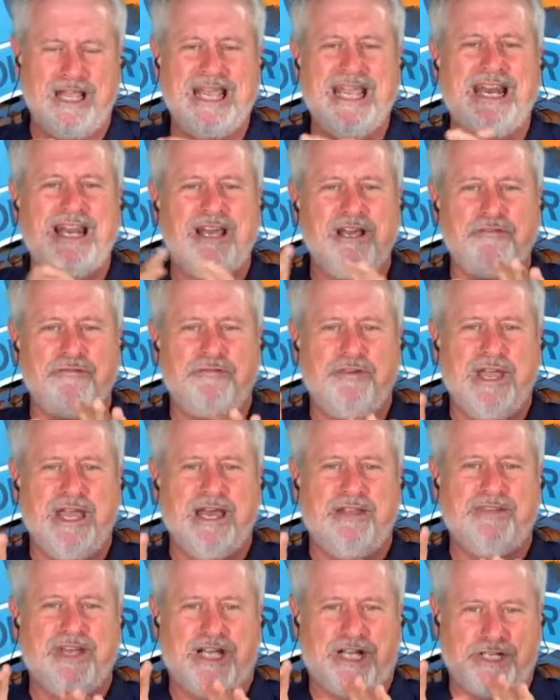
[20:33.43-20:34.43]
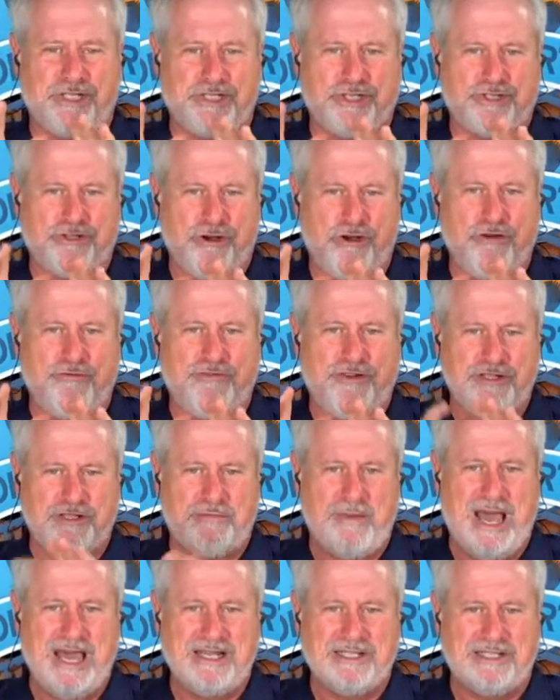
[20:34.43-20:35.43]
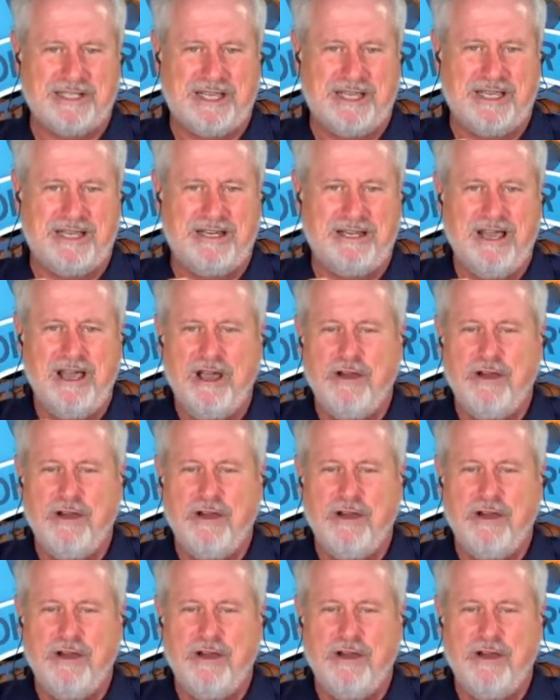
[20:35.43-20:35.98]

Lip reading: any event that conservatives might attend,